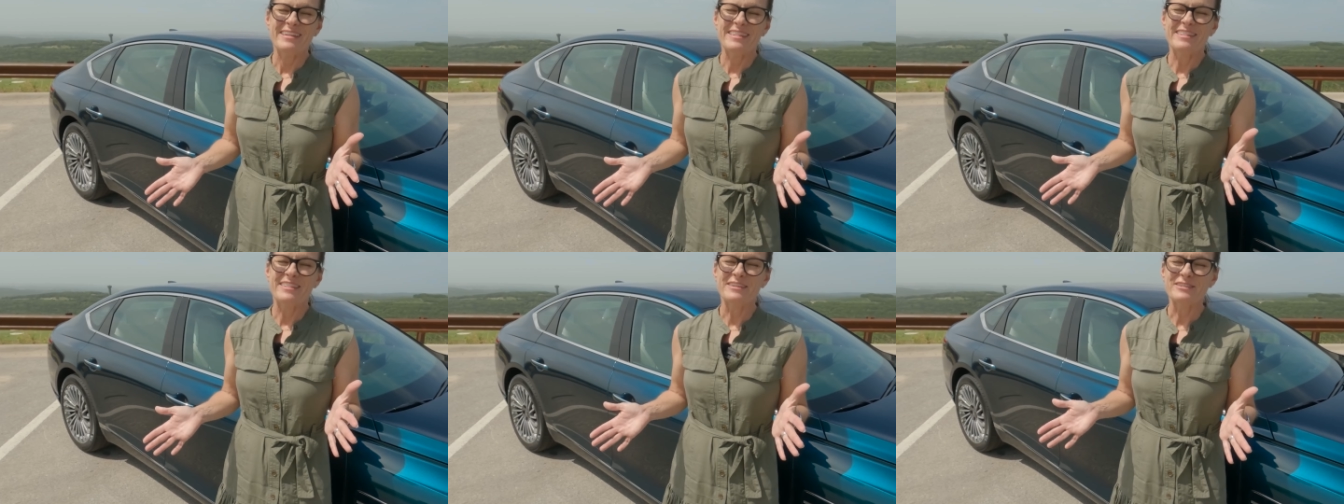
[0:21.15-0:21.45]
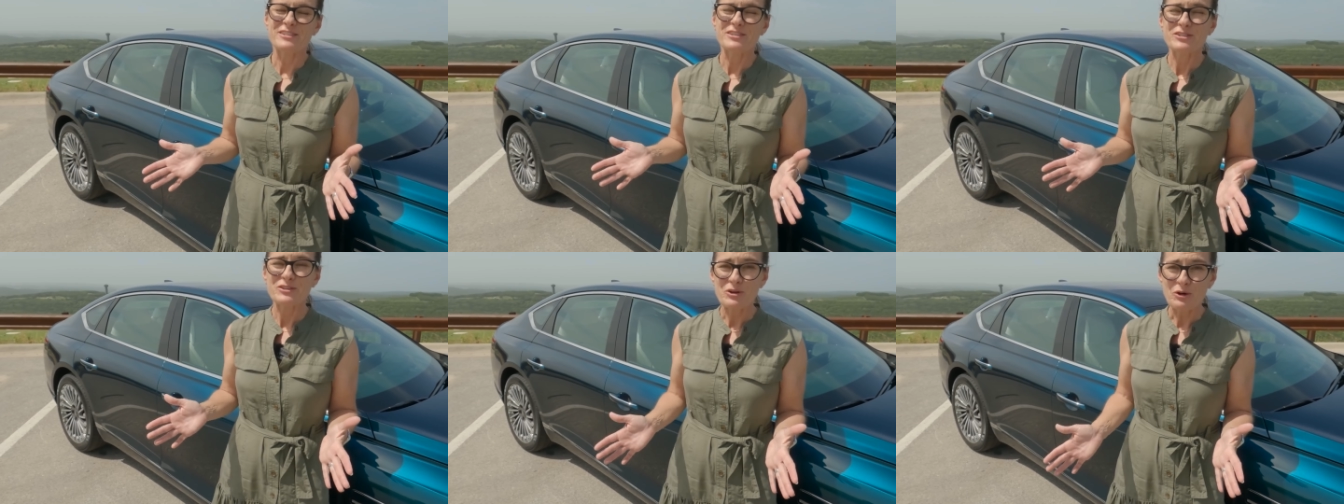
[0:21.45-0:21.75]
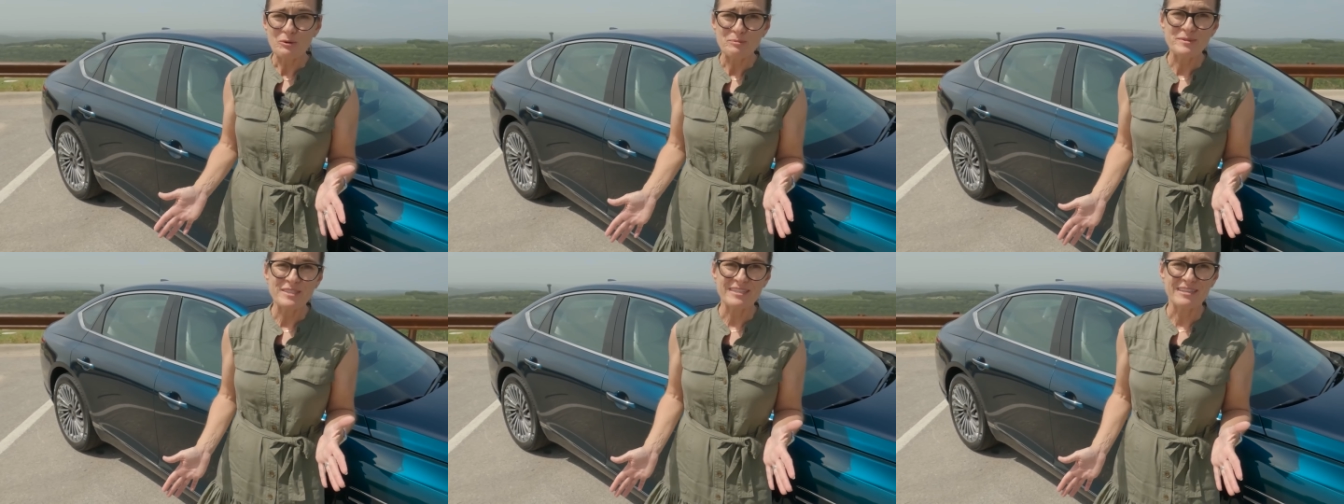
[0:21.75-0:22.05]
The
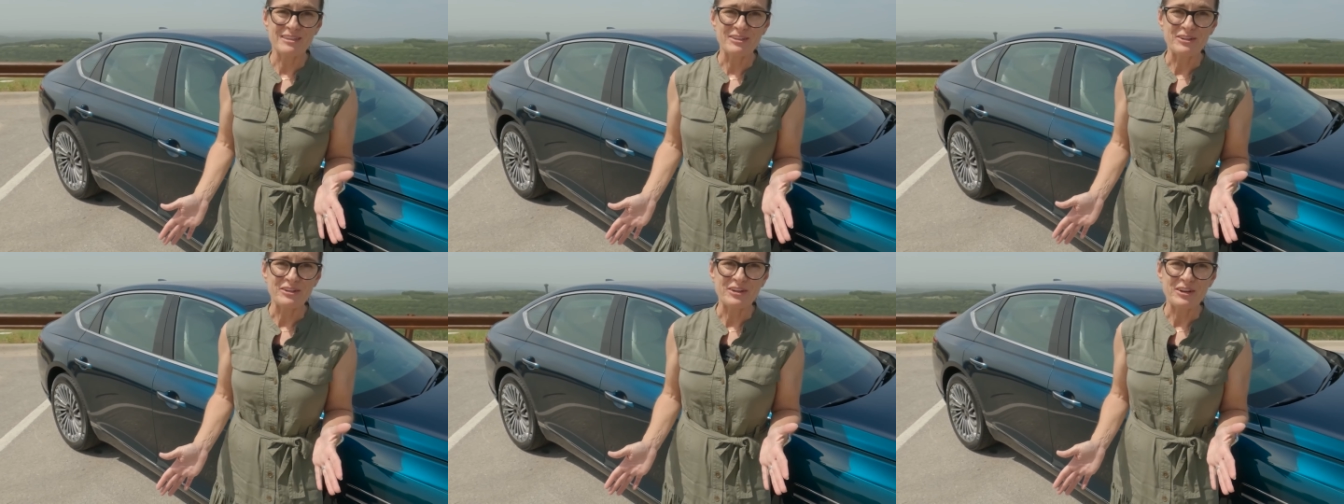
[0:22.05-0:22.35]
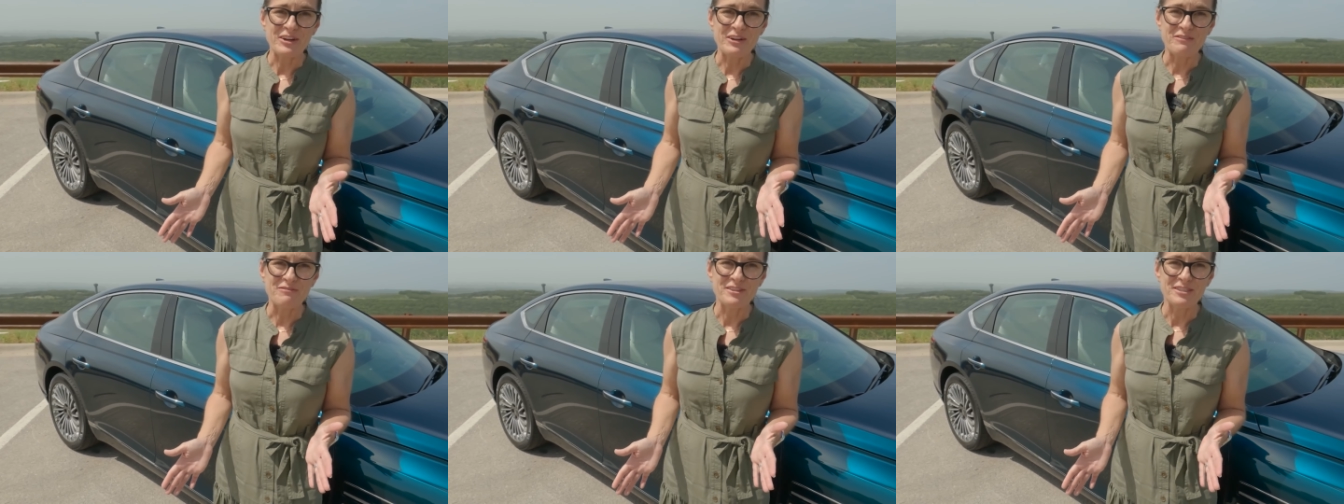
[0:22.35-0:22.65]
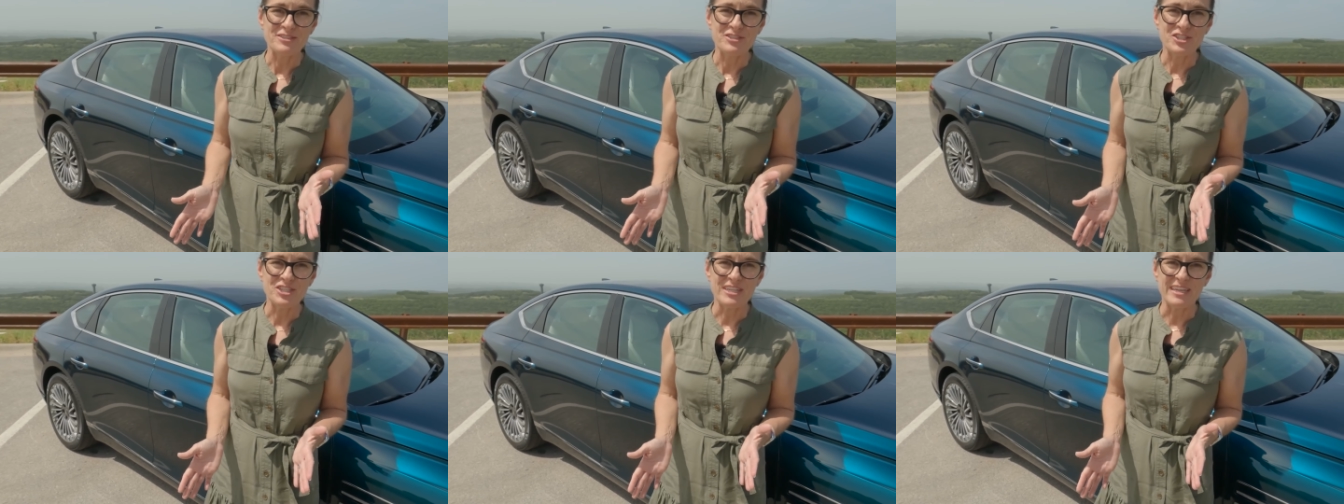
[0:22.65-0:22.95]
sculpted look of
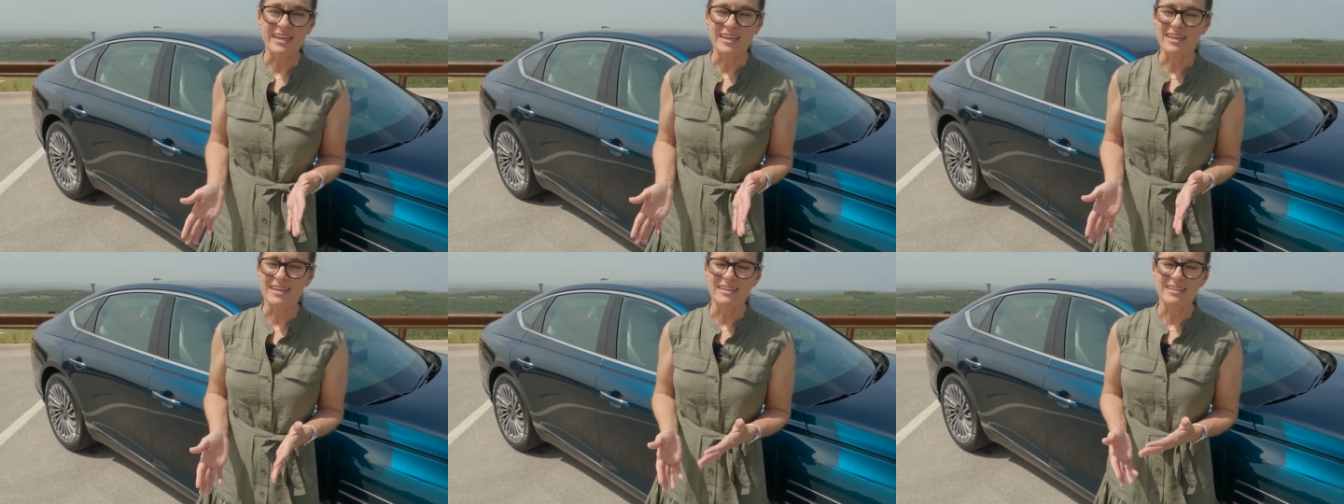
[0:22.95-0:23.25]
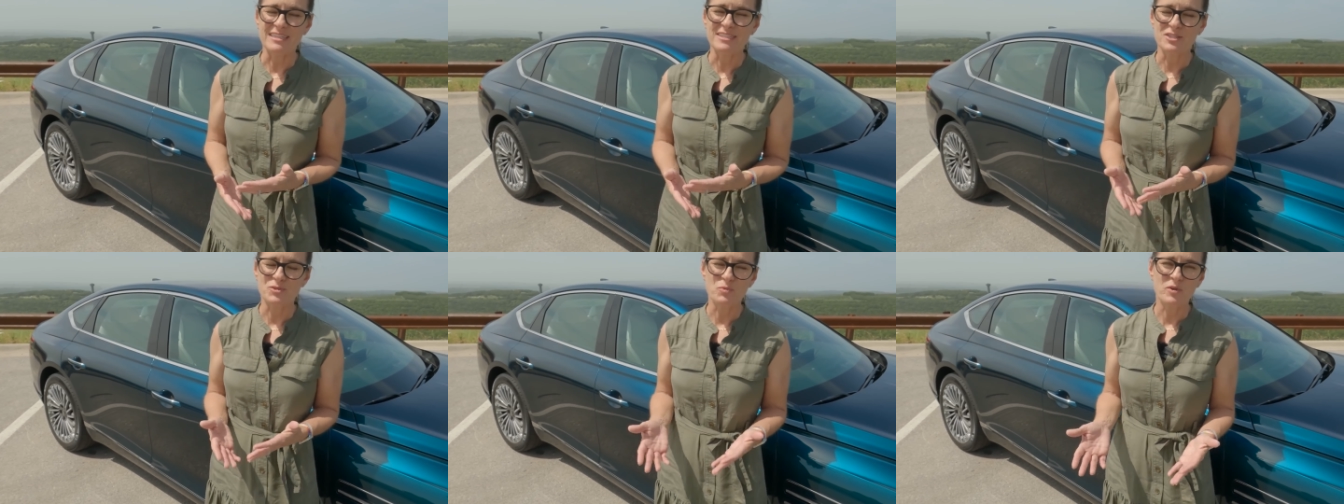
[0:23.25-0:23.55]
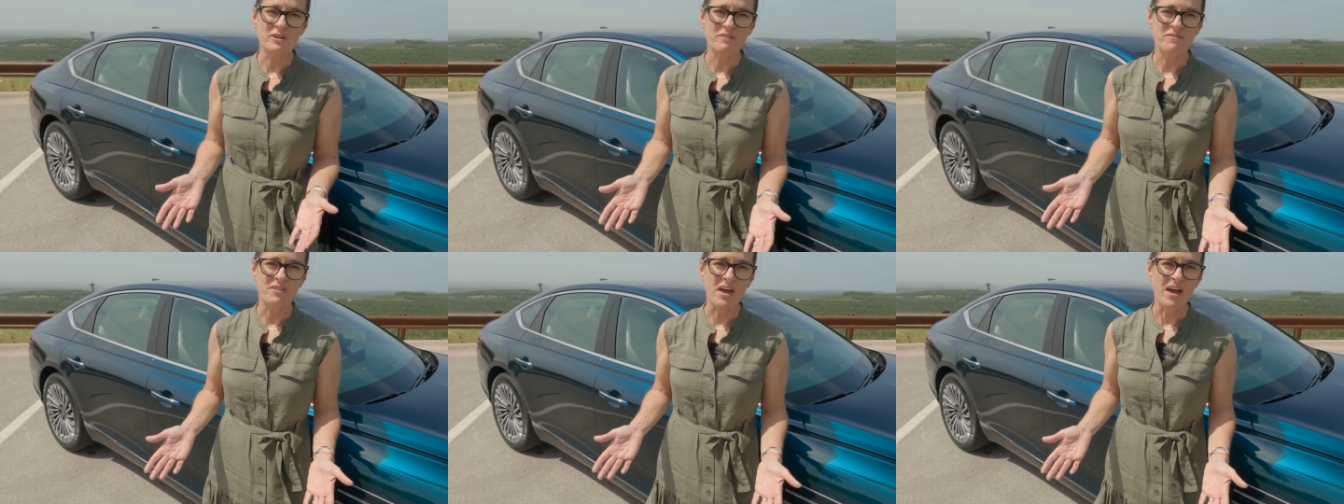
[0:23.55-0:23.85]
the G80 is
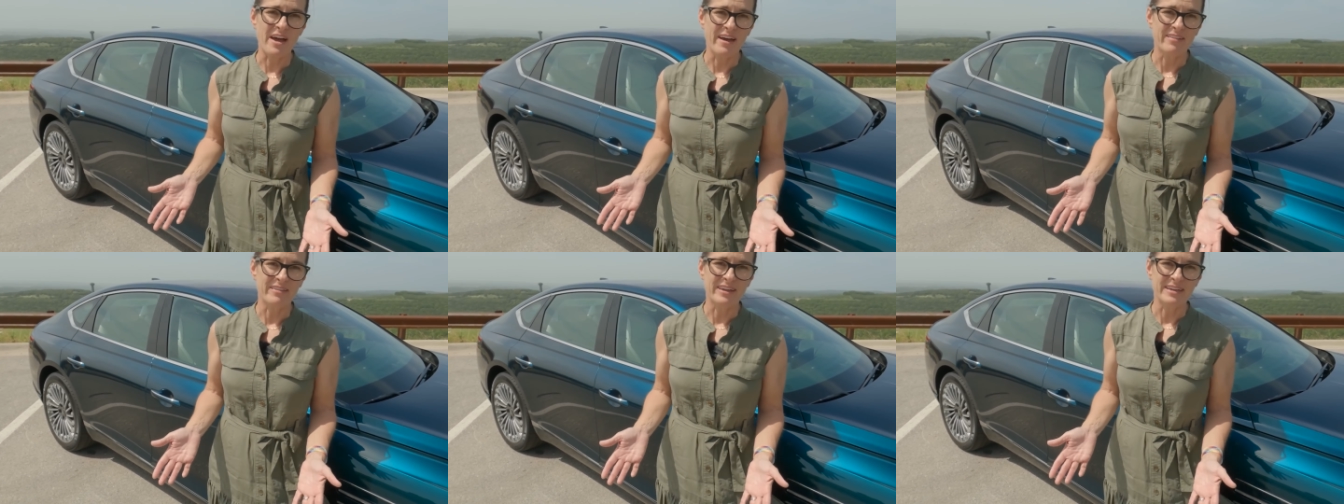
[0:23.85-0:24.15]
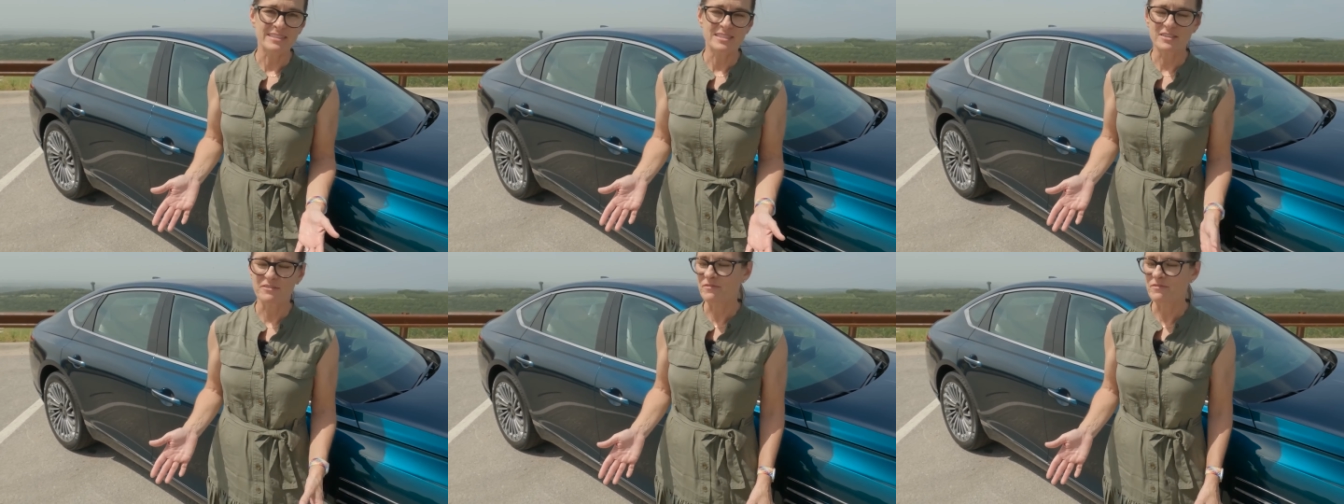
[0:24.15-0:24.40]
one of the highlights